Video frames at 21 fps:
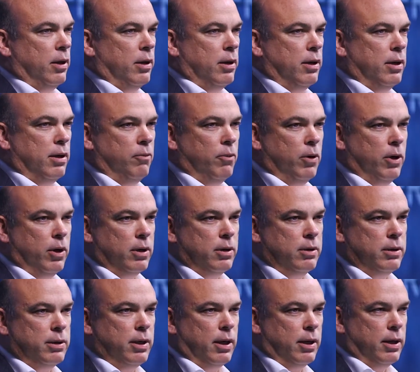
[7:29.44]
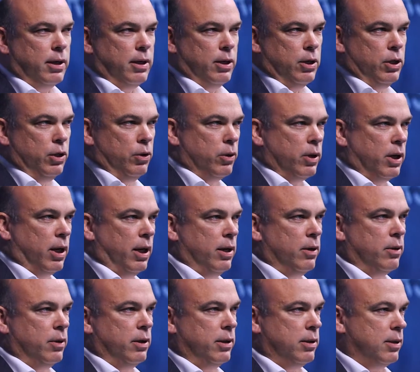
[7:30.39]
The work that's done in the
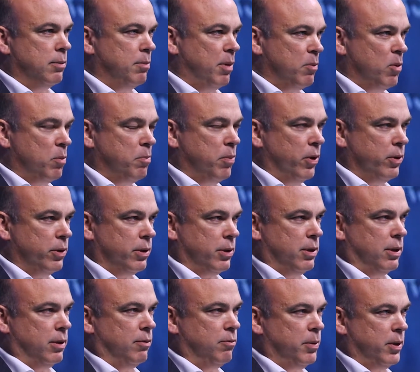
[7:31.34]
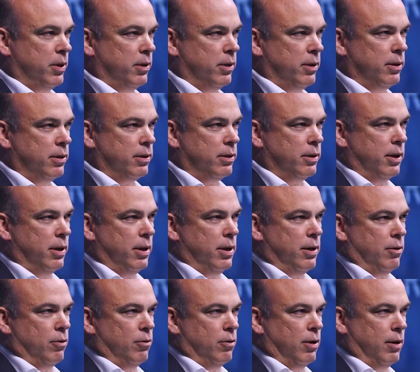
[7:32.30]
UK on this is a bit more positive because
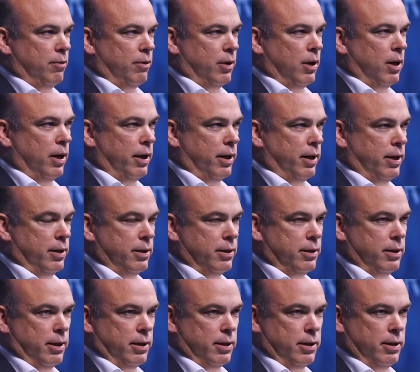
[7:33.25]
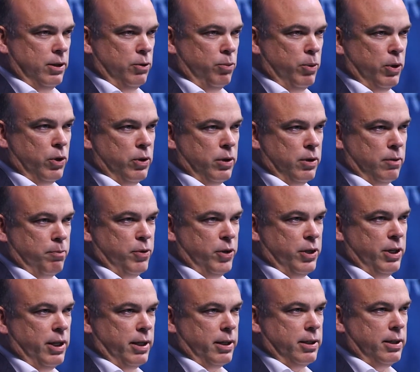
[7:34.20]
rather like in the 60s, we couldn't have
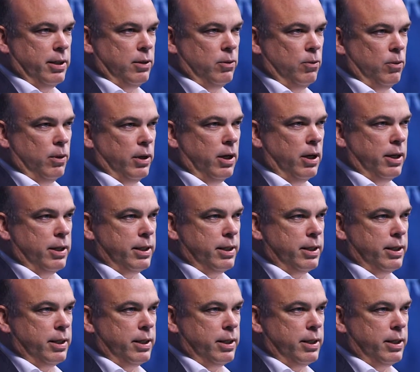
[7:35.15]
predicted all the